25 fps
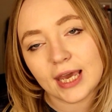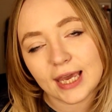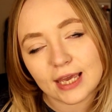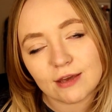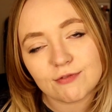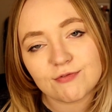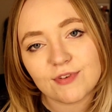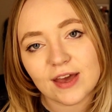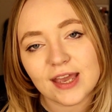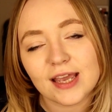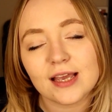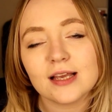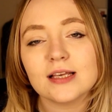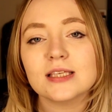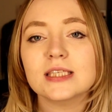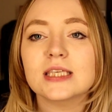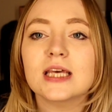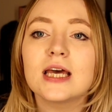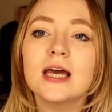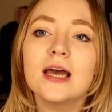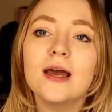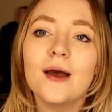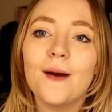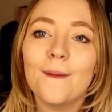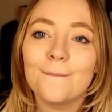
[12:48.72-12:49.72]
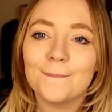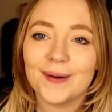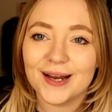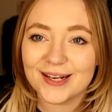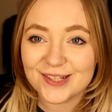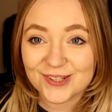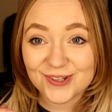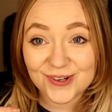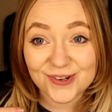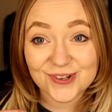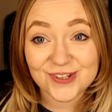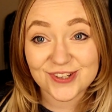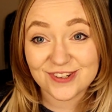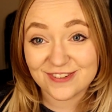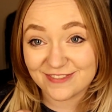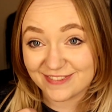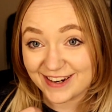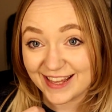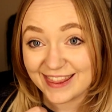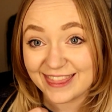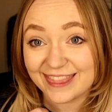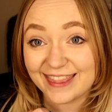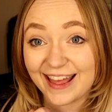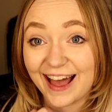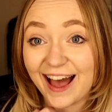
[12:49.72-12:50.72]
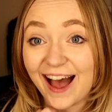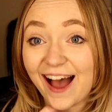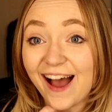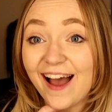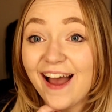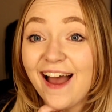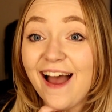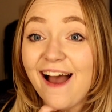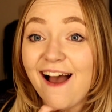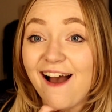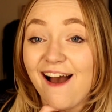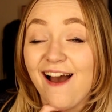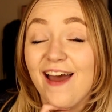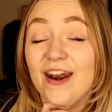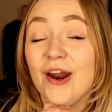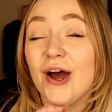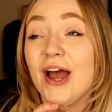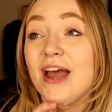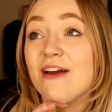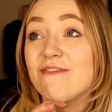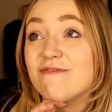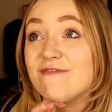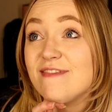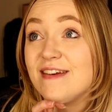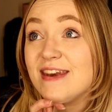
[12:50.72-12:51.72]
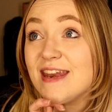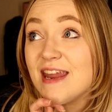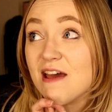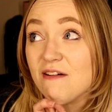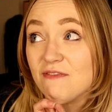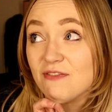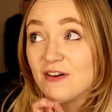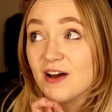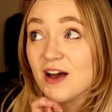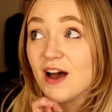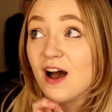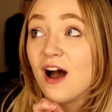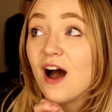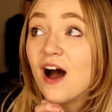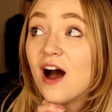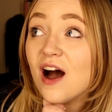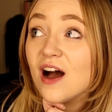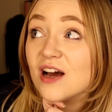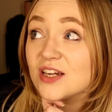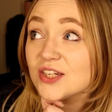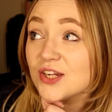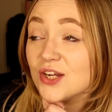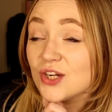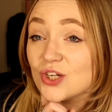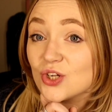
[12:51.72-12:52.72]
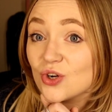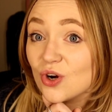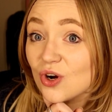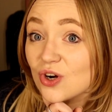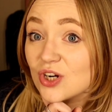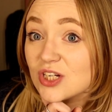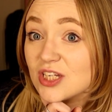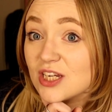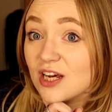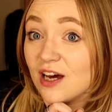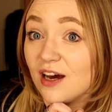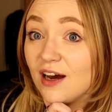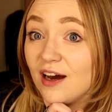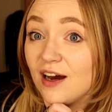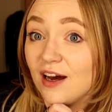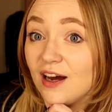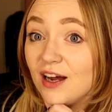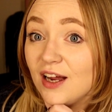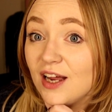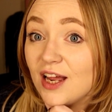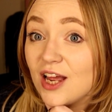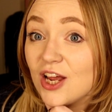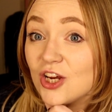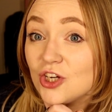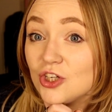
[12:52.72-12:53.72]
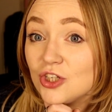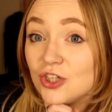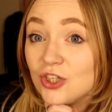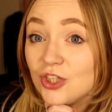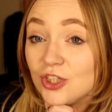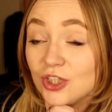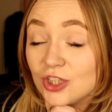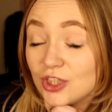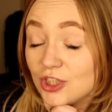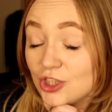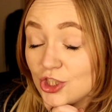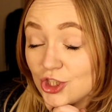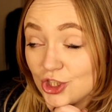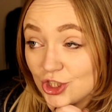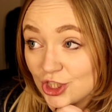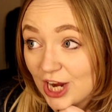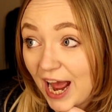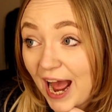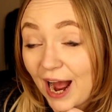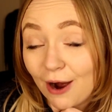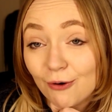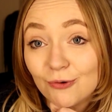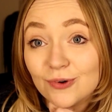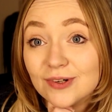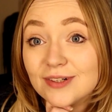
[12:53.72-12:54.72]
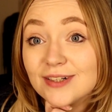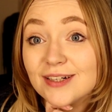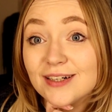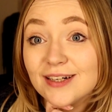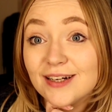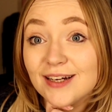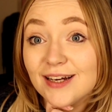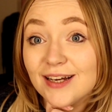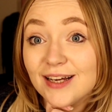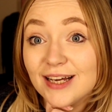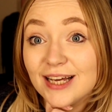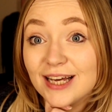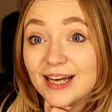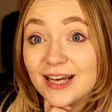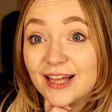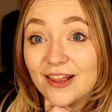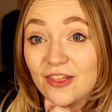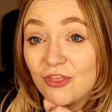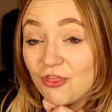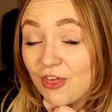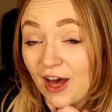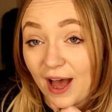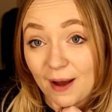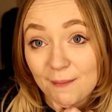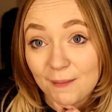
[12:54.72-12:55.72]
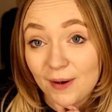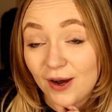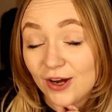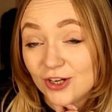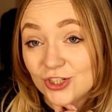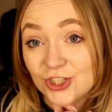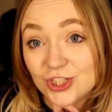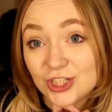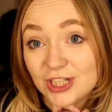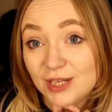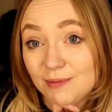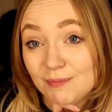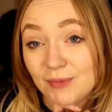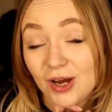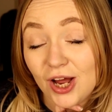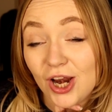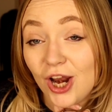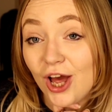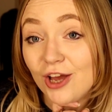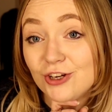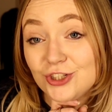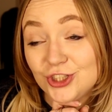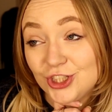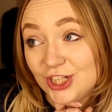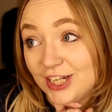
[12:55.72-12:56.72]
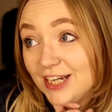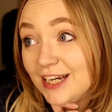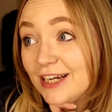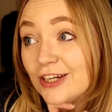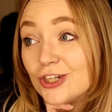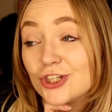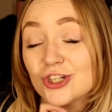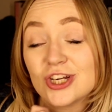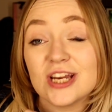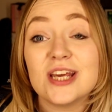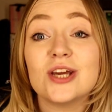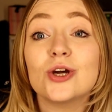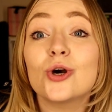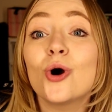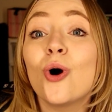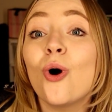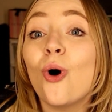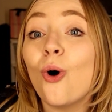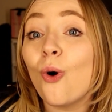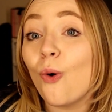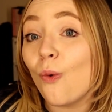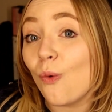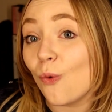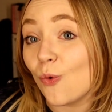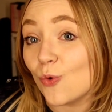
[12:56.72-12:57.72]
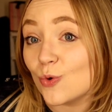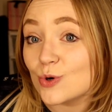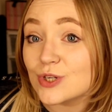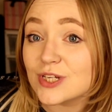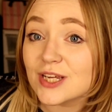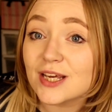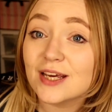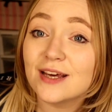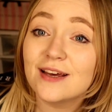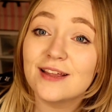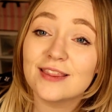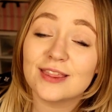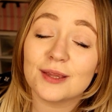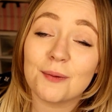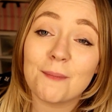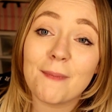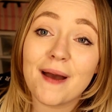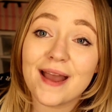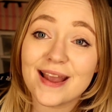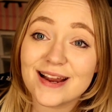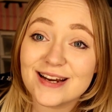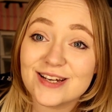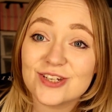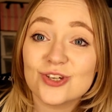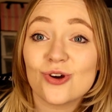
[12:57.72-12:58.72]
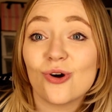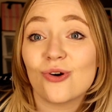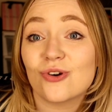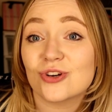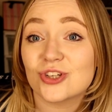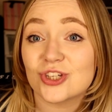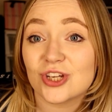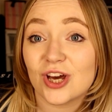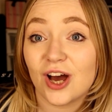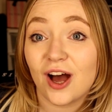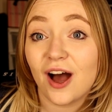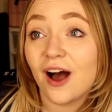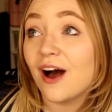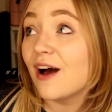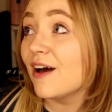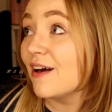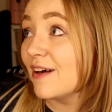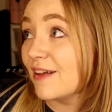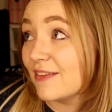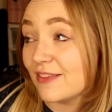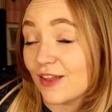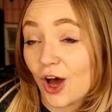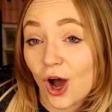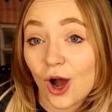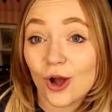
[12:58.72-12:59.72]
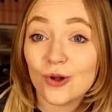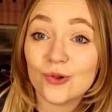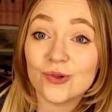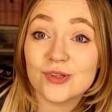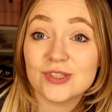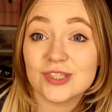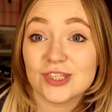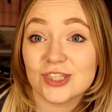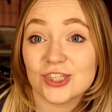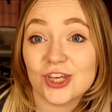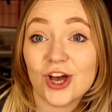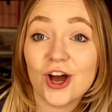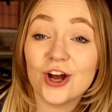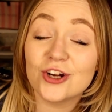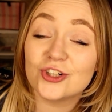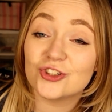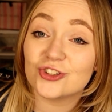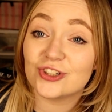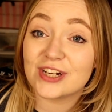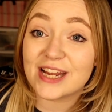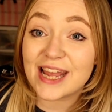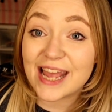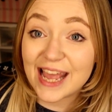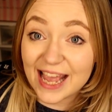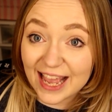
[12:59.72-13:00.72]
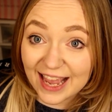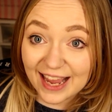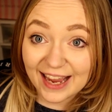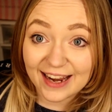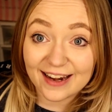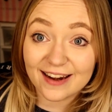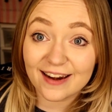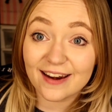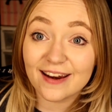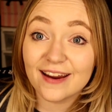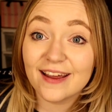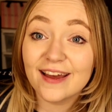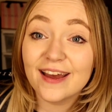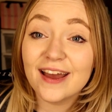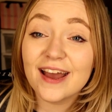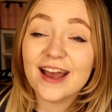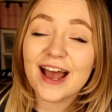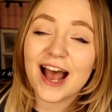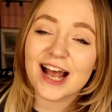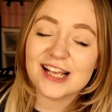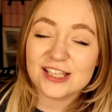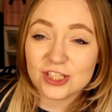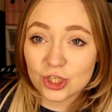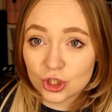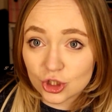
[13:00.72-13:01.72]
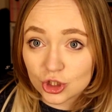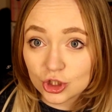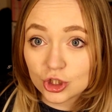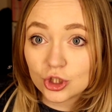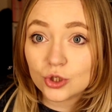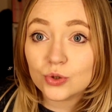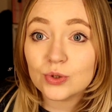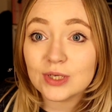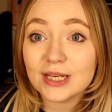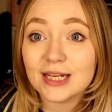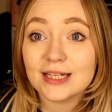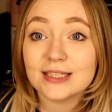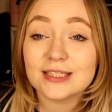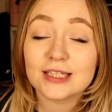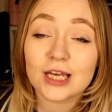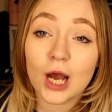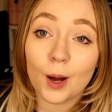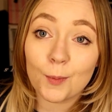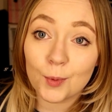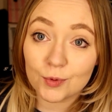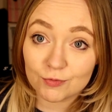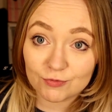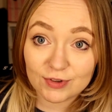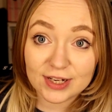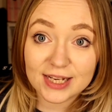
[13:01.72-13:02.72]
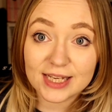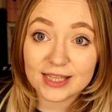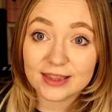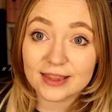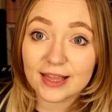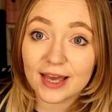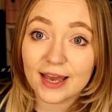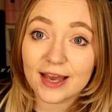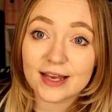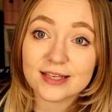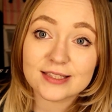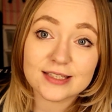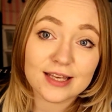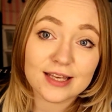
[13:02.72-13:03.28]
thinks. My doctor read that, and I have never heard a doctor shout that much in my life. She literally called the main doctor that owns the surgery in and said, you need to come and read this,